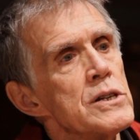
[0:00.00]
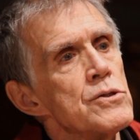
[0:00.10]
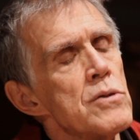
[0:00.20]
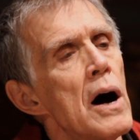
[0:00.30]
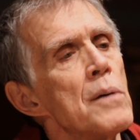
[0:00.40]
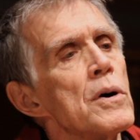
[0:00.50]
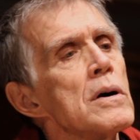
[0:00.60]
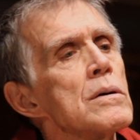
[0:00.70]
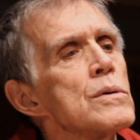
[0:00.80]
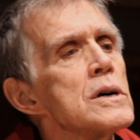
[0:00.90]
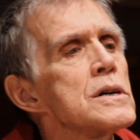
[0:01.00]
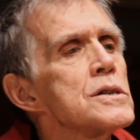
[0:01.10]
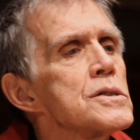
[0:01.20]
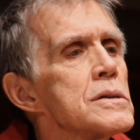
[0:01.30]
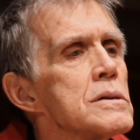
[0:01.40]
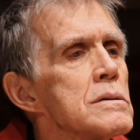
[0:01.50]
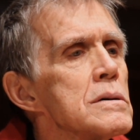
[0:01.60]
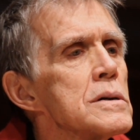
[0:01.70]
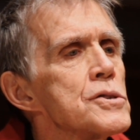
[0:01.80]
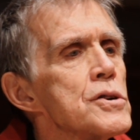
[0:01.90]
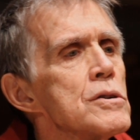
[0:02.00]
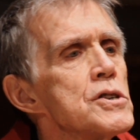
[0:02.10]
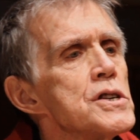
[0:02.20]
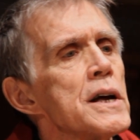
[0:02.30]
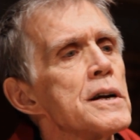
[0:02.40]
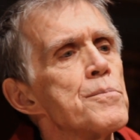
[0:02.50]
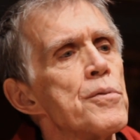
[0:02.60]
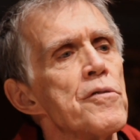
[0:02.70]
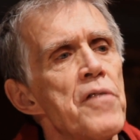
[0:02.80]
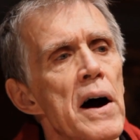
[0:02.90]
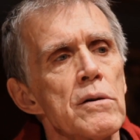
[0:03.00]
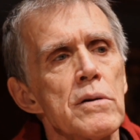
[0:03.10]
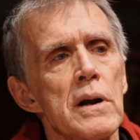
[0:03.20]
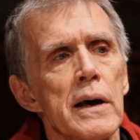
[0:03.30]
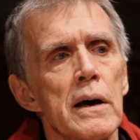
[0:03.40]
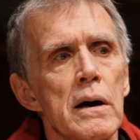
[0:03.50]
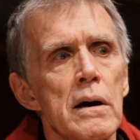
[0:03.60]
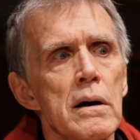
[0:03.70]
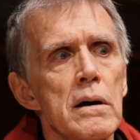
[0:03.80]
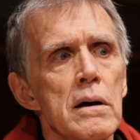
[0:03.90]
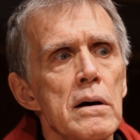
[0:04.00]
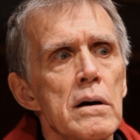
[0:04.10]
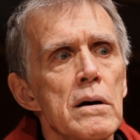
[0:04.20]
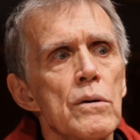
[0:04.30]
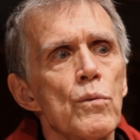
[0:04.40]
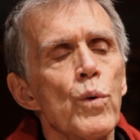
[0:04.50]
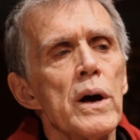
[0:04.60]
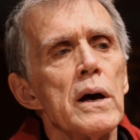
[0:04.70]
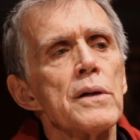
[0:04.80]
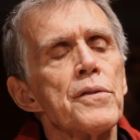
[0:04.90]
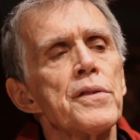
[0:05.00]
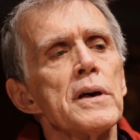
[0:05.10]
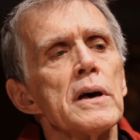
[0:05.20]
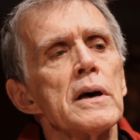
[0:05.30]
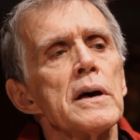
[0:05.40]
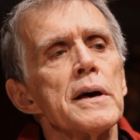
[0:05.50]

in drama was associated profoundly with the